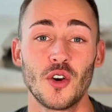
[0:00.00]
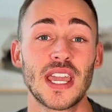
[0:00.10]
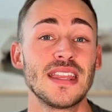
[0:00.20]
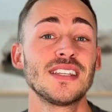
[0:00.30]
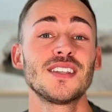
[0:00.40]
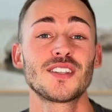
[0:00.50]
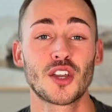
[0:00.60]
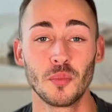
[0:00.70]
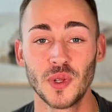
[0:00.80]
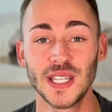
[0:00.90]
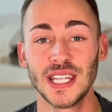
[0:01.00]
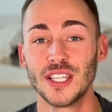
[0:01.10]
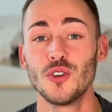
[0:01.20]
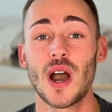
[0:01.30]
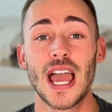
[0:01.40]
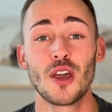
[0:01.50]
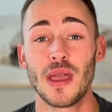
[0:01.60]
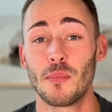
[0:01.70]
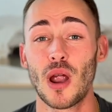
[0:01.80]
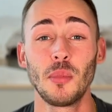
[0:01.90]
Okay, this is a completely new item
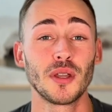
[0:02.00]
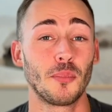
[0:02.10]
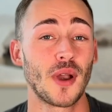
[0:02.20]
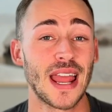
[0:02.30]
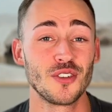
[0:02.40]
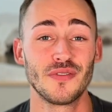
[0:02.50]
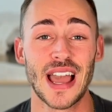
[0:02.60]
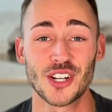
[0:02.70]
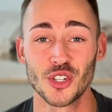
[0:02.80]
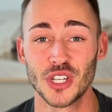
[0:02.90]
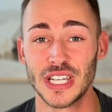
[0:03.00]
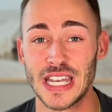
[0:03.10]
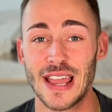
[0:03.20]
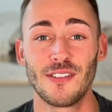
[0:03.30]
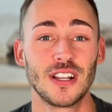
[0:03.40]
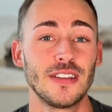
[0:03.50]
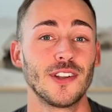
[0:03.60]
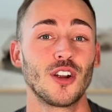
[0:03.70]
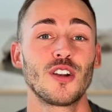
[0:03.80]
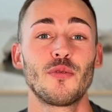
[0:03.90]
and probably a brand you've actually never even
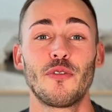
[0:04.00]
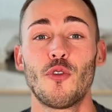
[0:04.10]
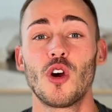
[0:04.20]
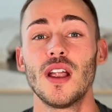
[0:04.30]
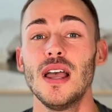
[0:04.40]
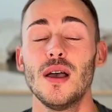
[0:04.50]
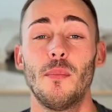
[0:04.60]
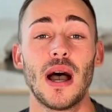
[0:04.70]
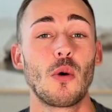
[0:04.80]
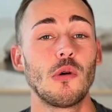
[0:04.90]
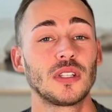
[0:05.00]
heard of before, but I went